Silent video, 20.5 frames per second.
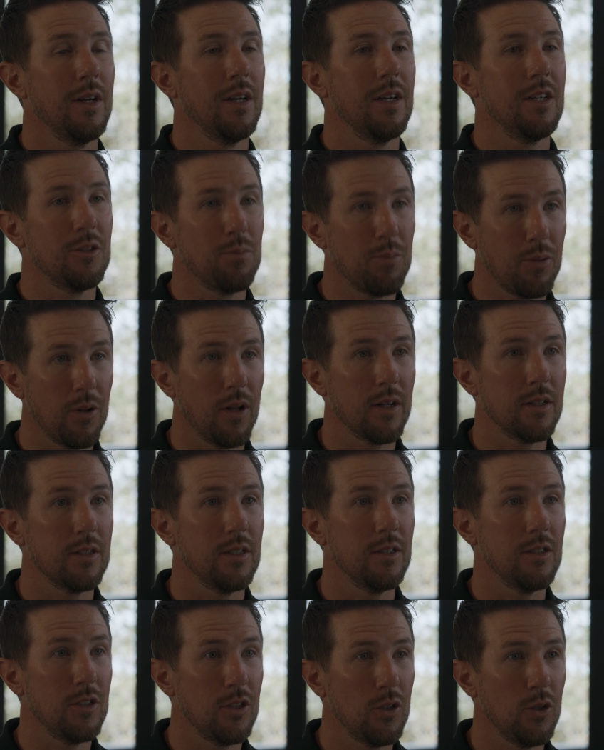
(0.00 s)
is plugged
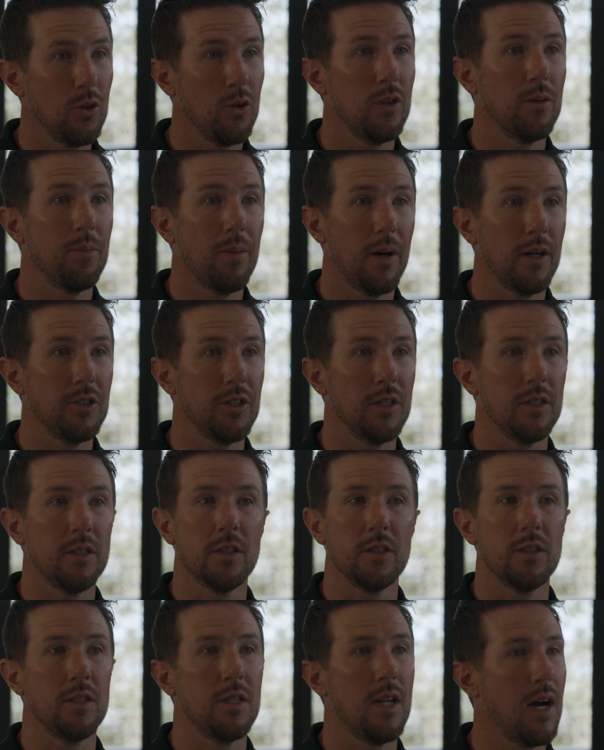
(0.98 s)
into the budget
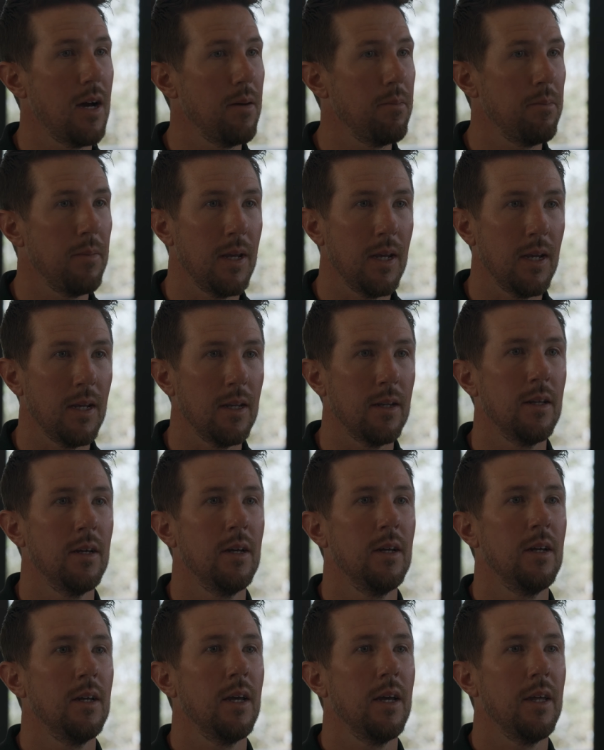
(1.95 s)
does not mean
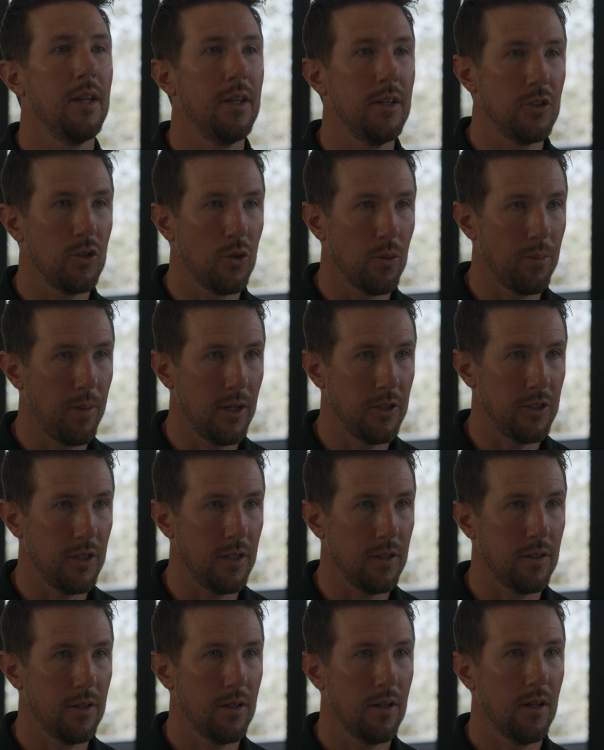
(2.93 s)
it is your
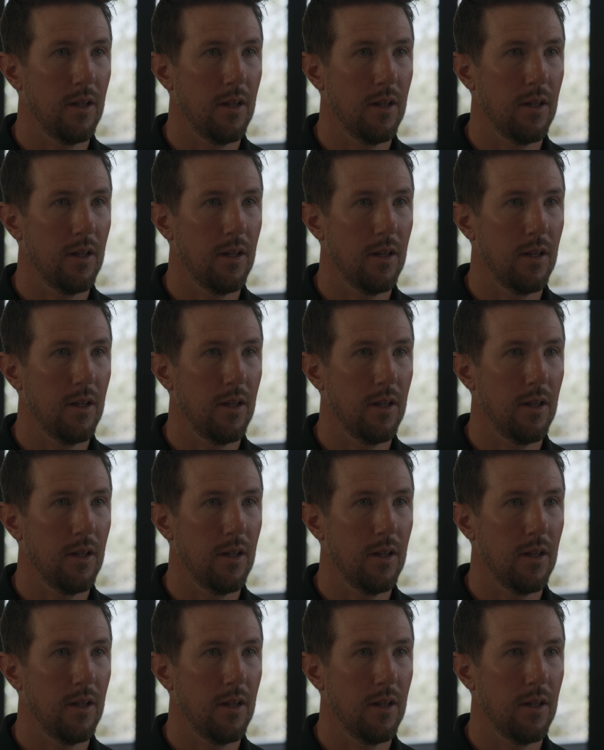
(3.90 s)
budget.